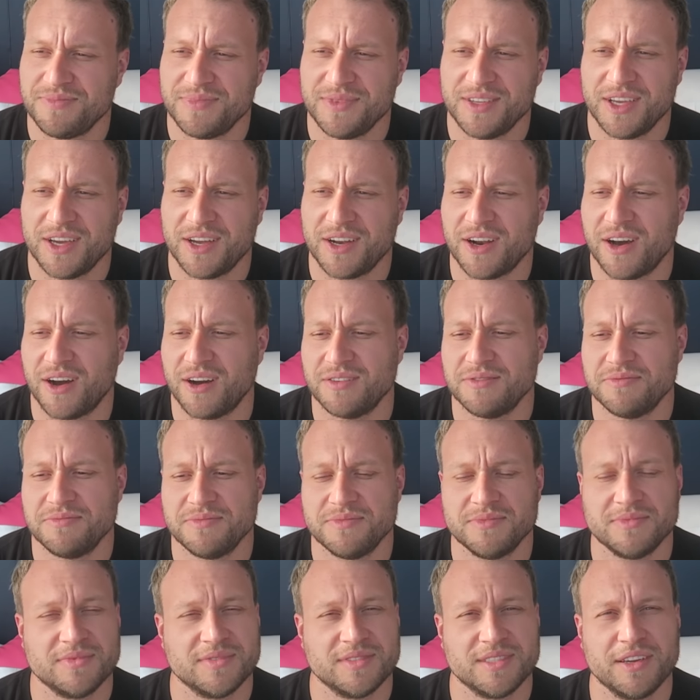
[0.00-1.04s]
you know,
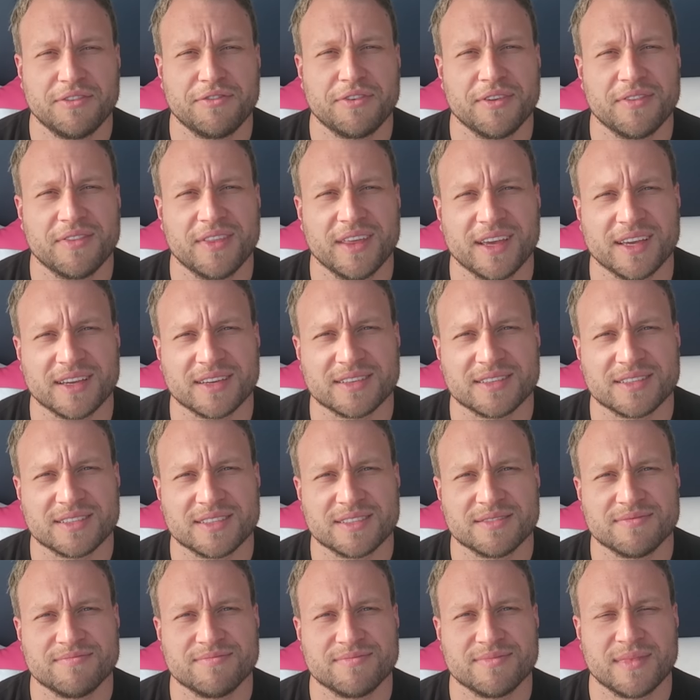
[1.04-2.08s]
different things.